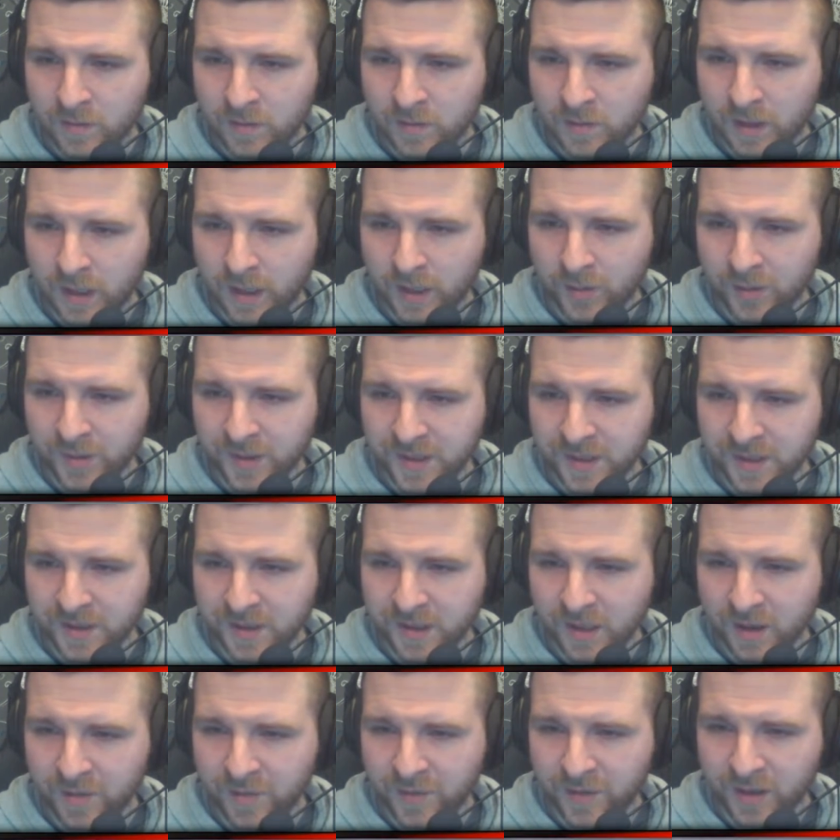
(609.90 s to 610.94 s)
I always tend to
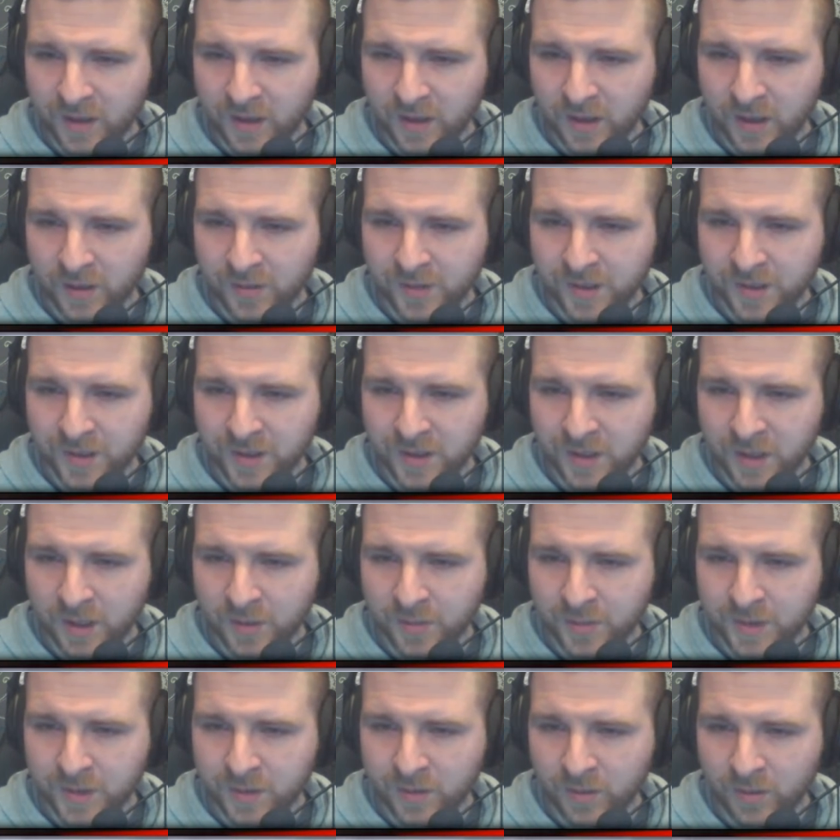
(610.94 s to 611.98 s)
go for the closest
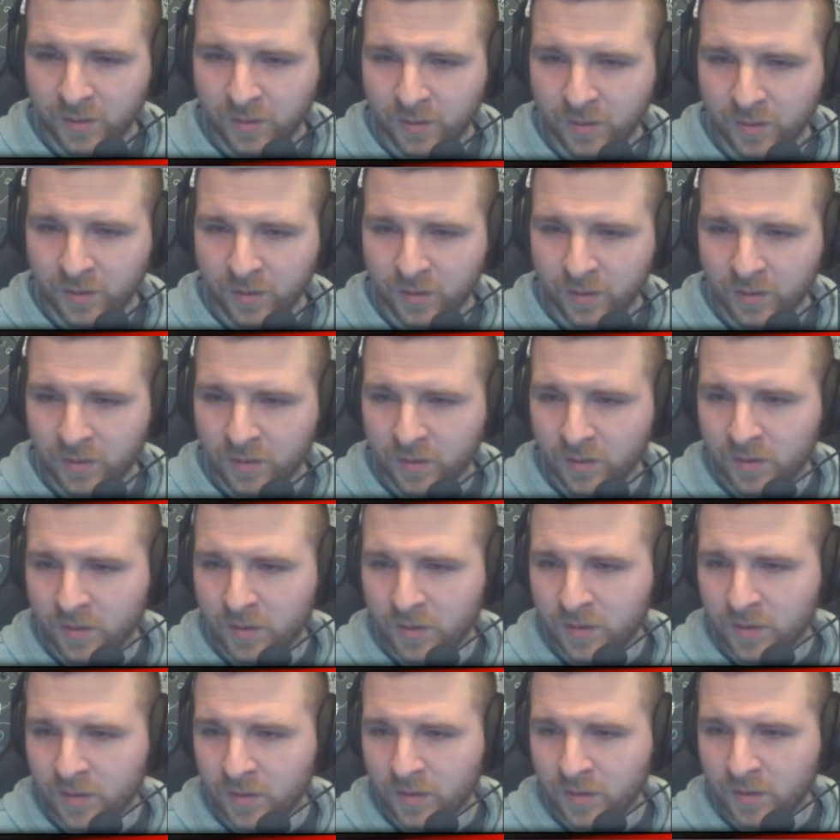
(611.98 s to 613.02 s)
ships, or
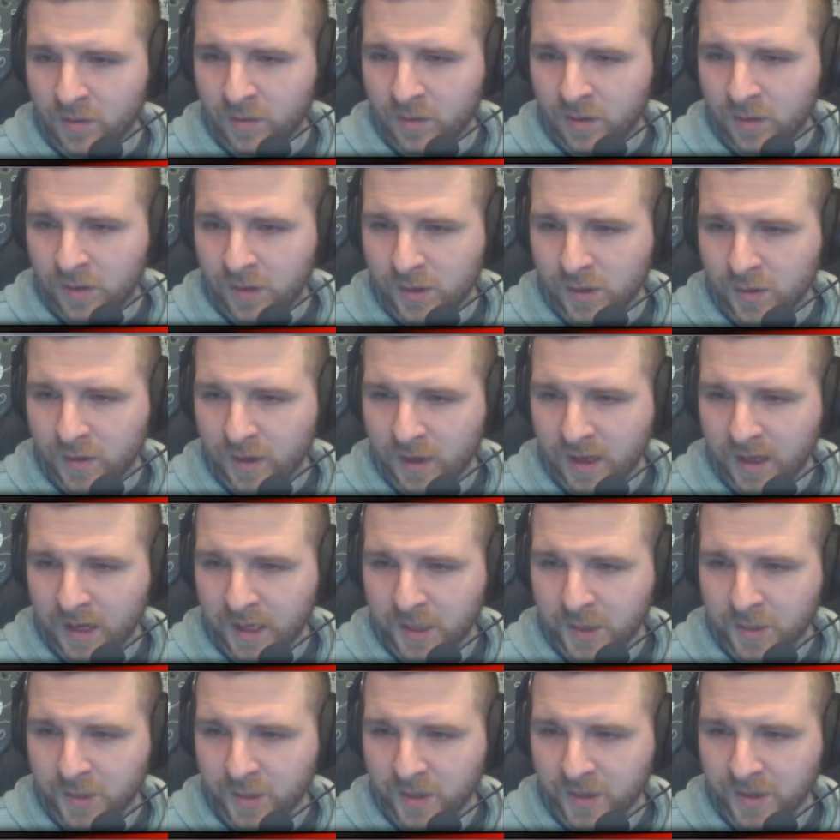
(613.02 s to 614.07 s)
try
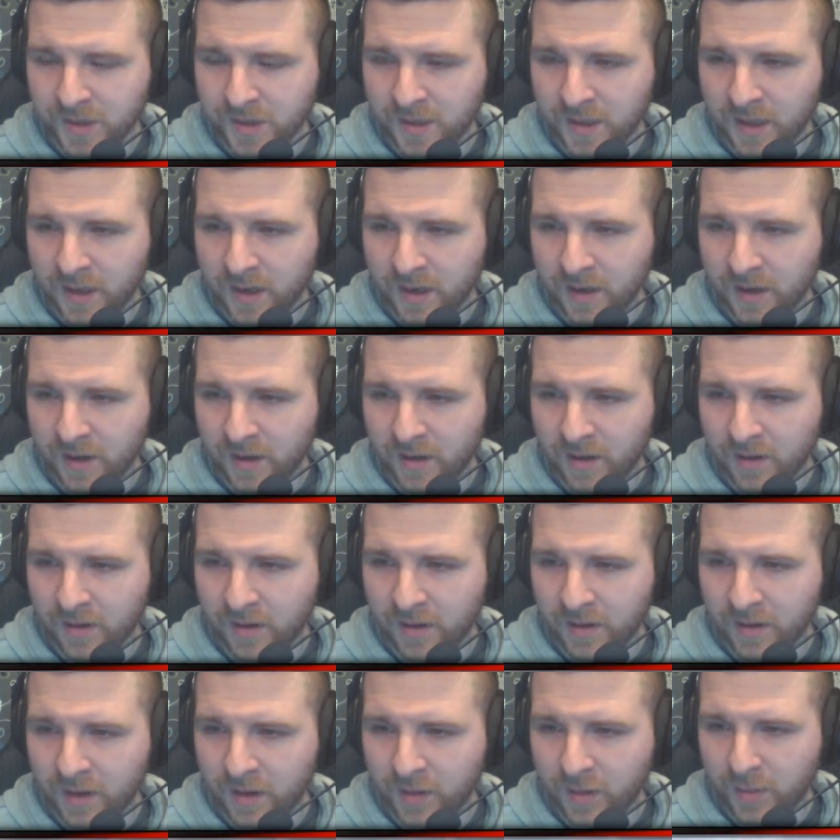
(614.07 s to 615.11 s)
catch ones that,
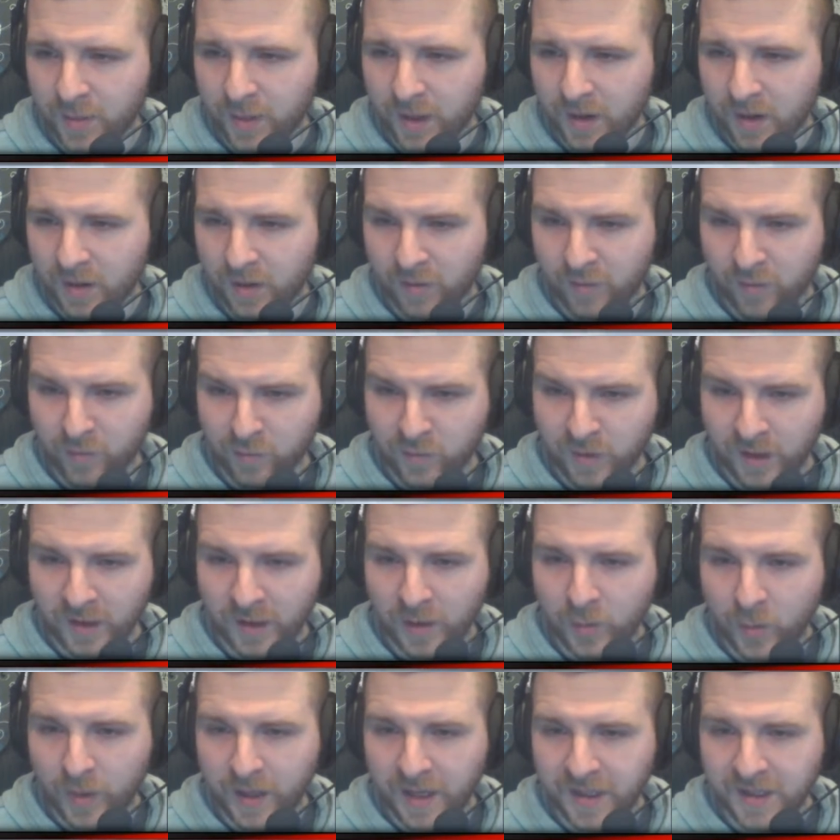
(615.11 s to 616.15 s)
you know, a bit are
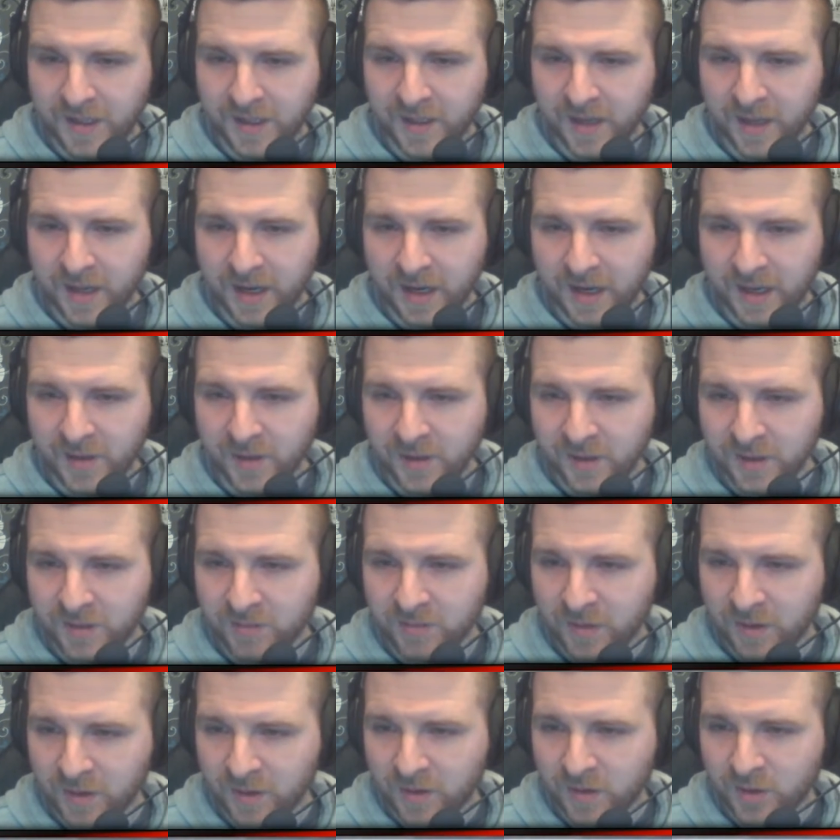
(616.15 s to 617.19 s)
really weak, so then I can just
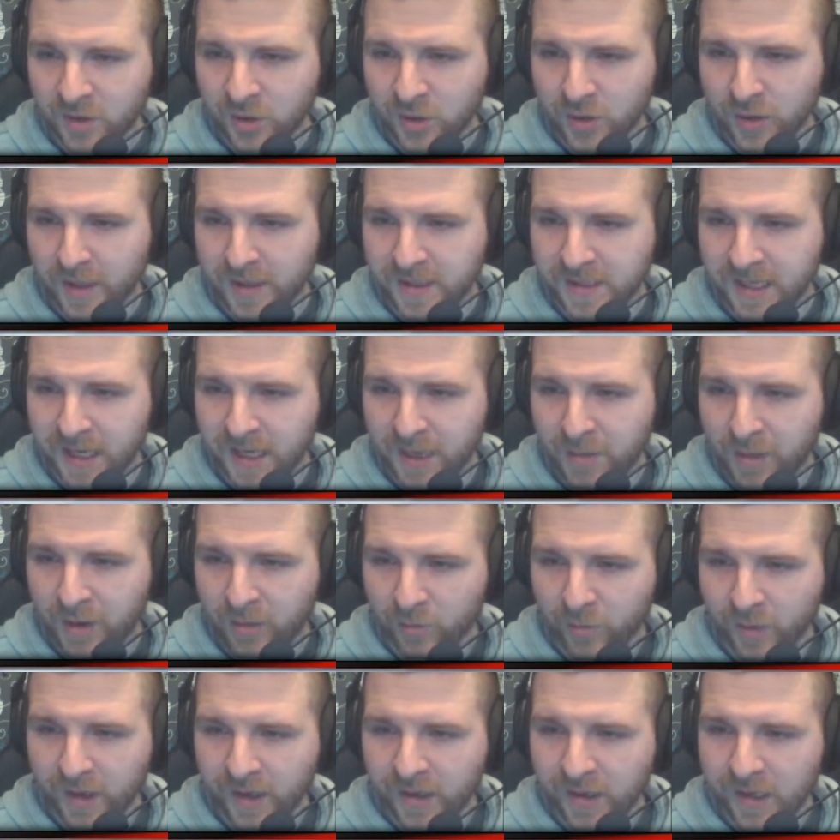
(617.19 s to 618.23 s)
try and take them
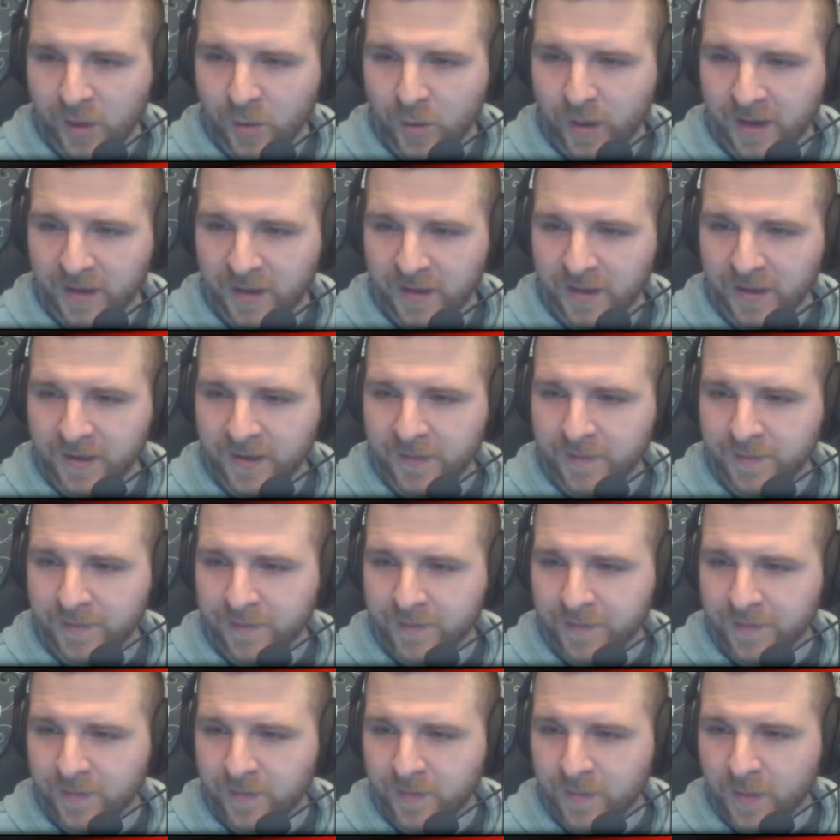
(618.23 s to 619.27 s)
out really quickly.
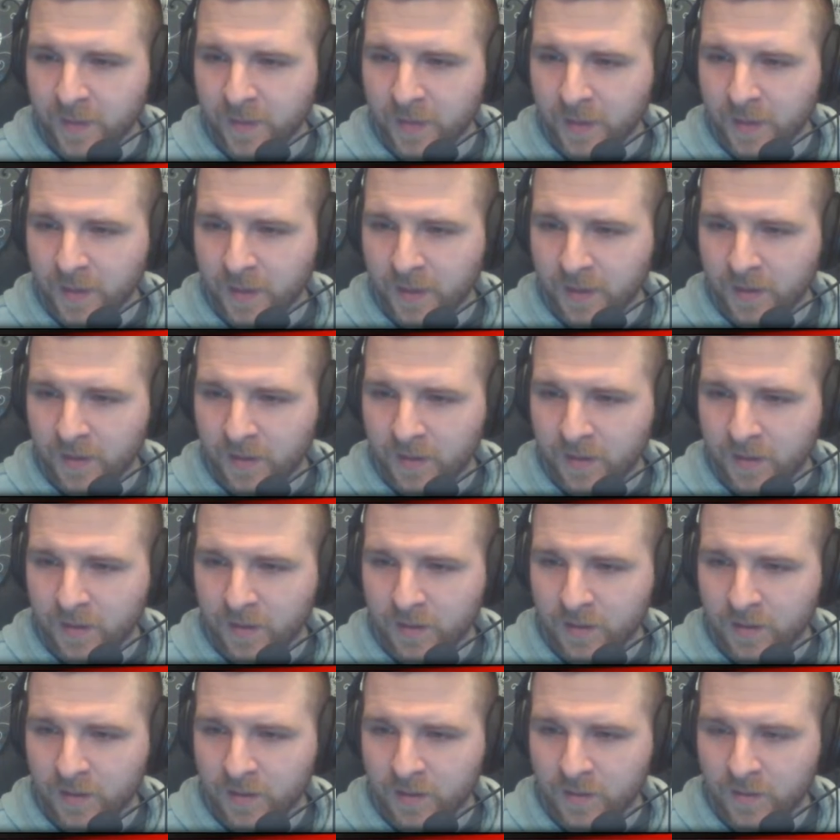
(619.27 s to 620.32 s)

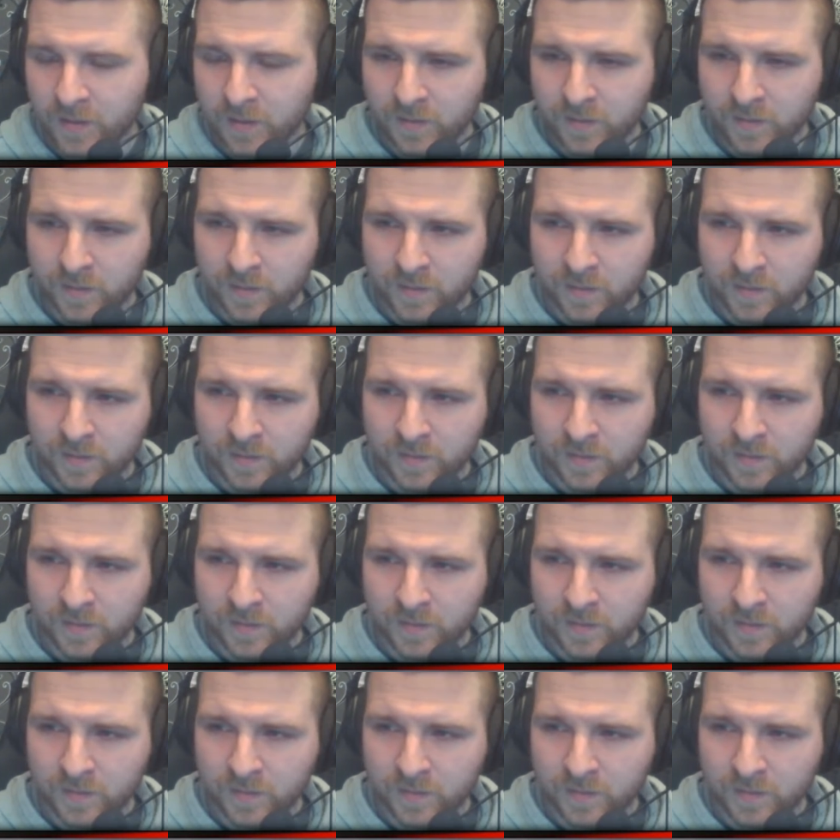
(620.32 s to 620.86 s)
Solved,